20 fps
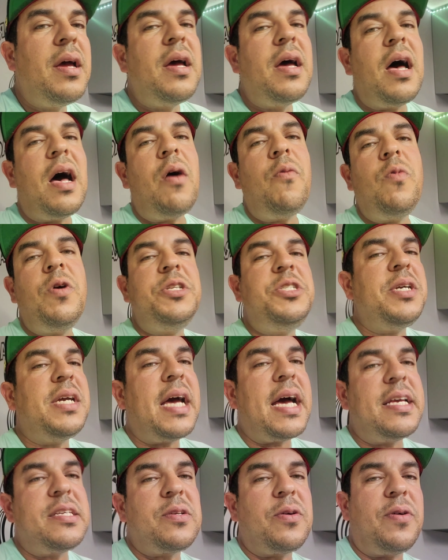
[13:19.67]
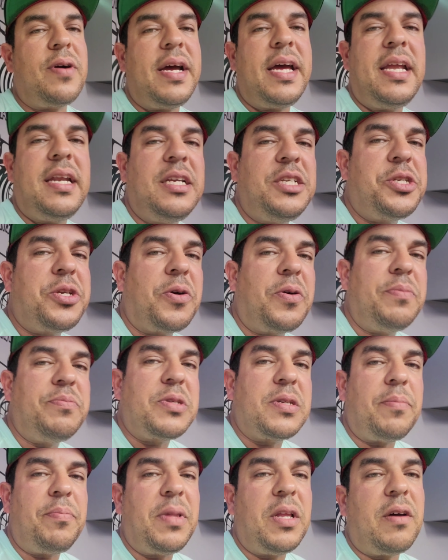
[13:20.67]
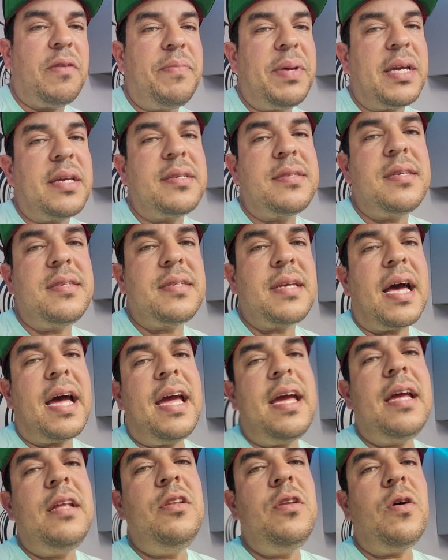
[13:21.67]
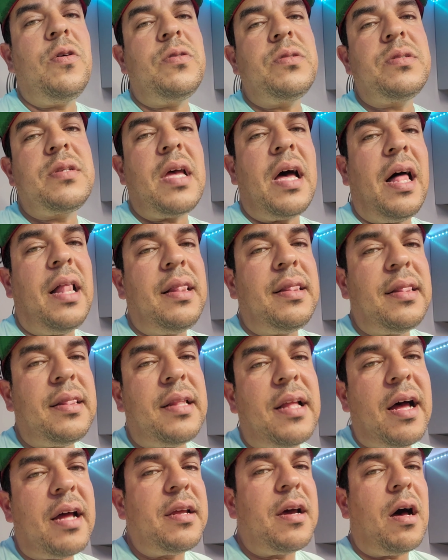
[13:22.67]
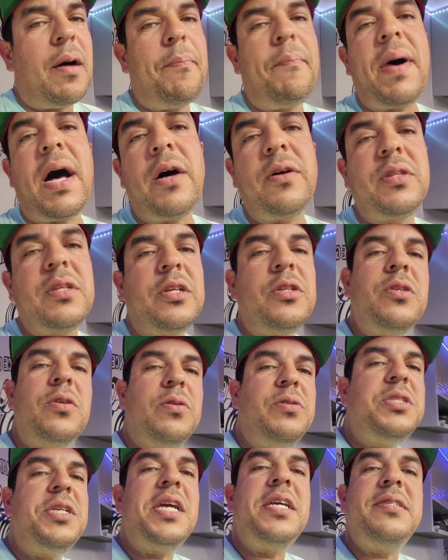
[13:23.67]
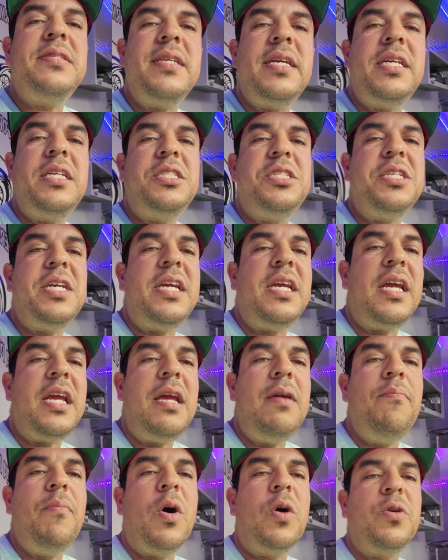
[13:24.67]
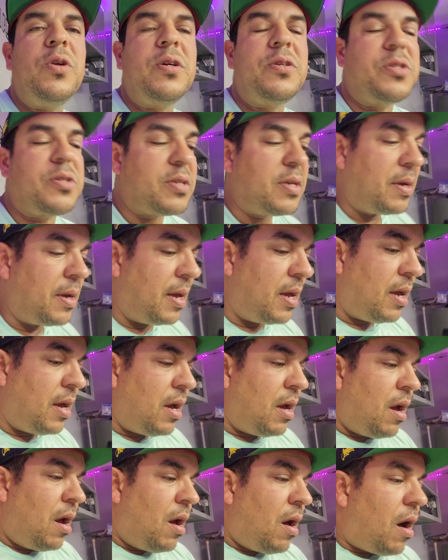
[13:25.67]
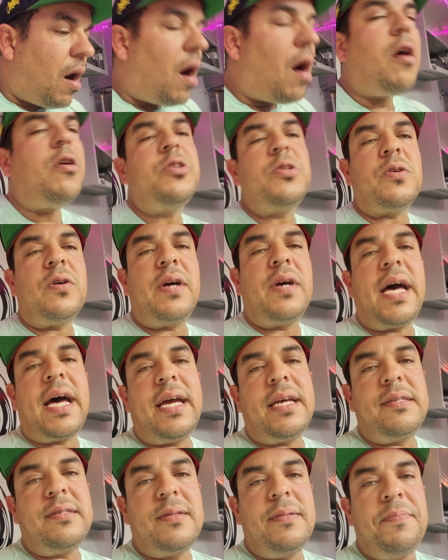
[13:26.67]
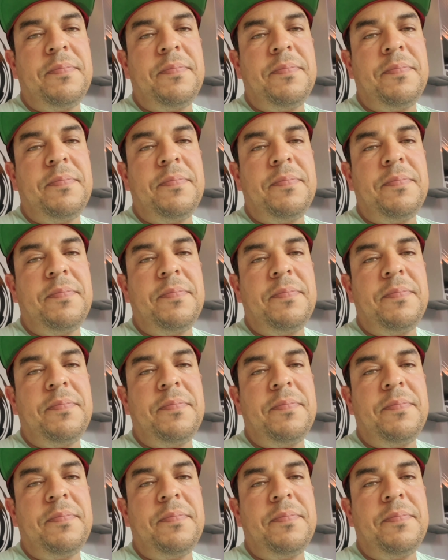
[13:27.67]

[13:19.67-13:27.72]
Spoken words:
I want you guys go ahead and show him some love, because this guy knows a lot about the 2Jzge motors. Also, guys,